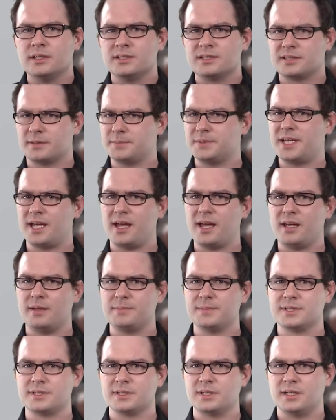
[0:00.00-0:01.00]

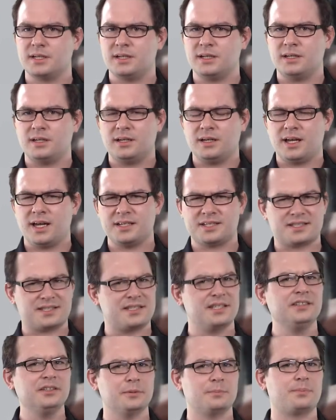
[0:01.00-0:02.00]
Sometimes, I
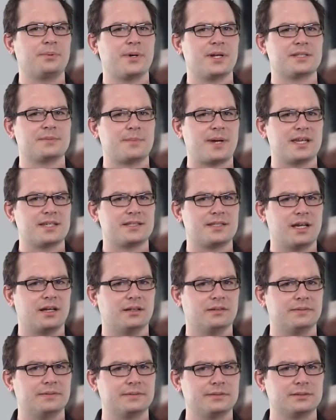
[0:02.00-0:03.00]
still impress
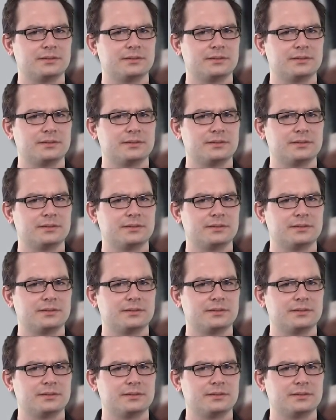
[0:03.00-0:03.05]
myself.